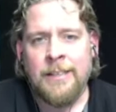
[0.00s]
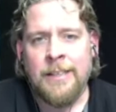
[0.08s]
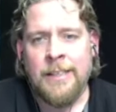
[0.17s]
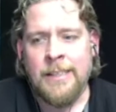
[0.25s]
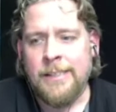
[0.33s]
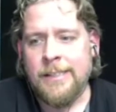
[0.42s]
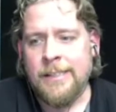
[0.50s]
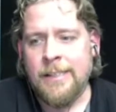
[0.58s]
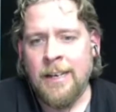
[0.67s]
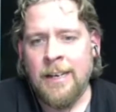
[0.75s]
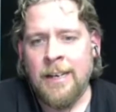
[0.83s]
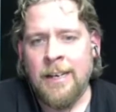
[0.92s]
these
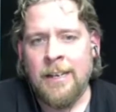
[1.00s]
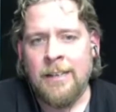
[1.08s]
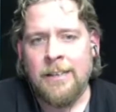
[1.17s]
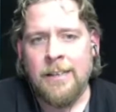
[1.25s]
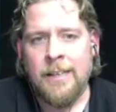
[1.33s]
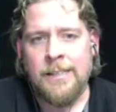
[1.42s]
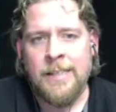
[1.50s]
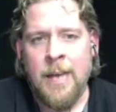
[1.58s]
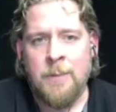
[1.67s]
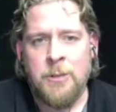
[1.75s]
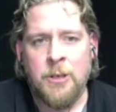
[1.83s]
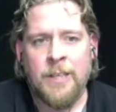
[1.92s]

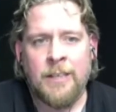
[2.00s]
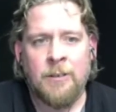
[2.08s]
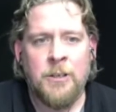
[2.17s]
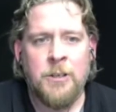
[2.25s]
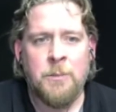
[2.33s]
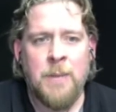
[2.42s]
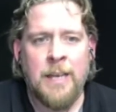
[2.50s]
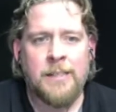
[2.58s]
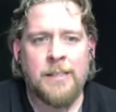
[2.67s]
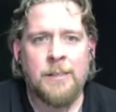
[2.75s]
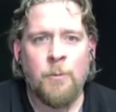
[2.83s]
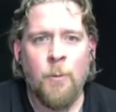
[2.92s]
snapshot technology makes
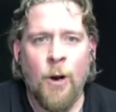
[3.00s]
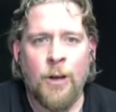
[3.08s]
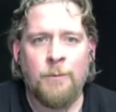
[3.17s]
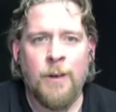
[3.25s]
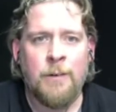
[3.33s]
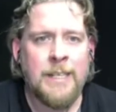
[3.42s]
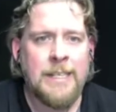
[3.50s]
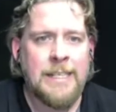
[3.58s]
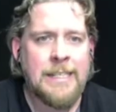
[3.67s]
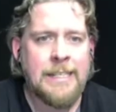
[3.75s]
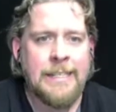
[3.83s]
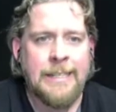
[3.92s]
the work very
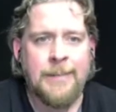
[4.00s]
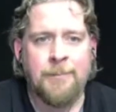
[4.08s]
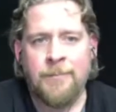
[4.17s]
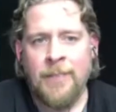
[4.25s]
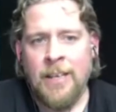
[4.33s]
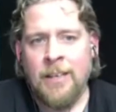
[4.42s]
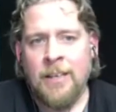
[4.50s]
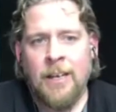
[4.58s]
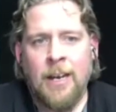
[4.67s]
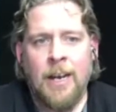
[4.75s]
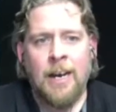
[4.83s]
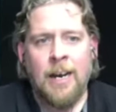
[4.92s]
easy.
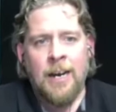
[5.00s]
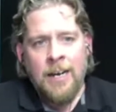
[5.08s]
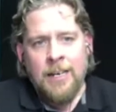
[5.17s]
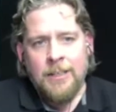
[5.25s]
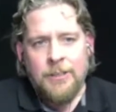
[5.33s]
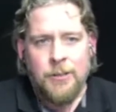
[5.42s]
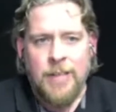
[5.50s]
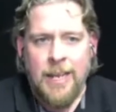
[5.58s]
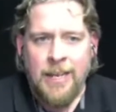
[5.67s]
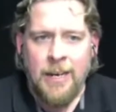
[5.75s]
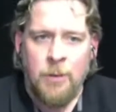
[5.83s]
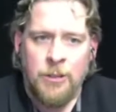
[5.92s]
Today
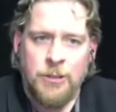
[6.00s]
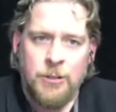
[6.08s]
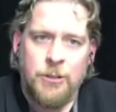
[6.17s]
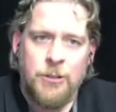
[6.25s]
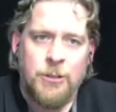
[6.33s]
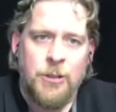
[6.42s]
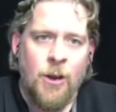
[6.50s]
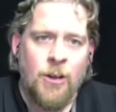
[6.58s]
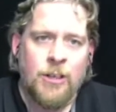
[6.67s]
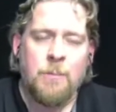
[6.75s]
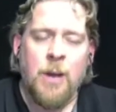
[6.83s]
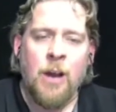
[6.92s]
I want to talk
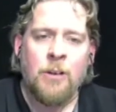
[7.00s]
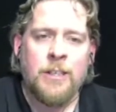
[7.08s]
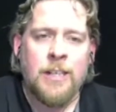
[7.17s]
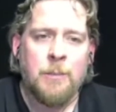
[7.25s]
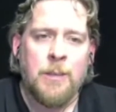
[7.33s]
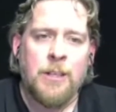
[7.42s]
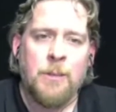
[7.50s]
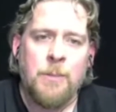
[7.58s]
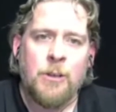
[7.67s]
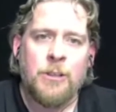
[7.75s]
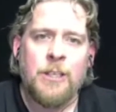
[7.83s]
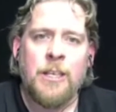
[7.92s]
a little bit
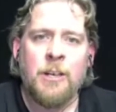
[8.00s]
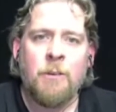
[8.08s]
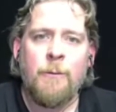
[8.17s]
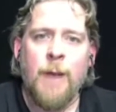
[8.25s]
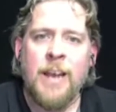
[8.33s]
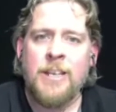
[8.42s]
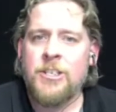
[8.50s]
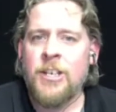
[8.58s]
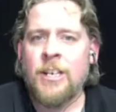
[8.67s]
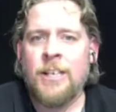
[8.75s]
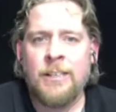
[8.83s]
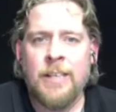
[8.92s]
about the
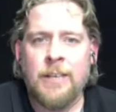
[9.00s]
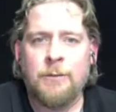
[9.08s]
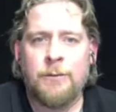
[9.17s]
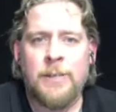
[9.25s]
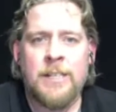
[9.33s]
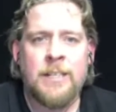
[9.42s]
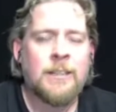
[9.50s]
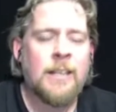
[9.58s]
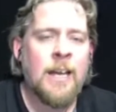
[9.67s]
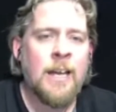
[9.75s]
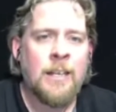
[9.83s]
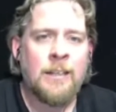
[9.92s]
innovation in that field,
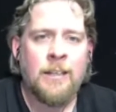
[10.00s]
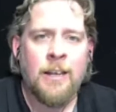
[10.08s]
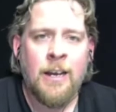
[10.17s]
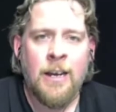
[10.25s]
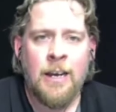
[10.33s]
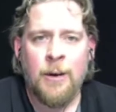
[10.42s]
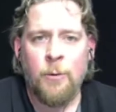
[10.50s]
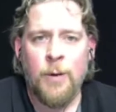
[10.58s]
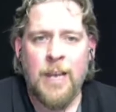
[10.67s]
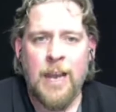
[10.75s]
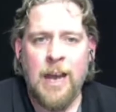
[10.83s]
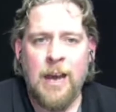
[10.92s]
and
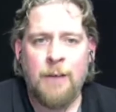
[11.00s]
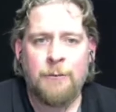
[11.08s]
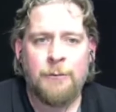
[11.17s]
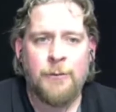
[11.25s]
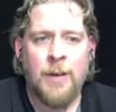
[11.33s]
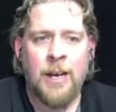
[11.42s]
we have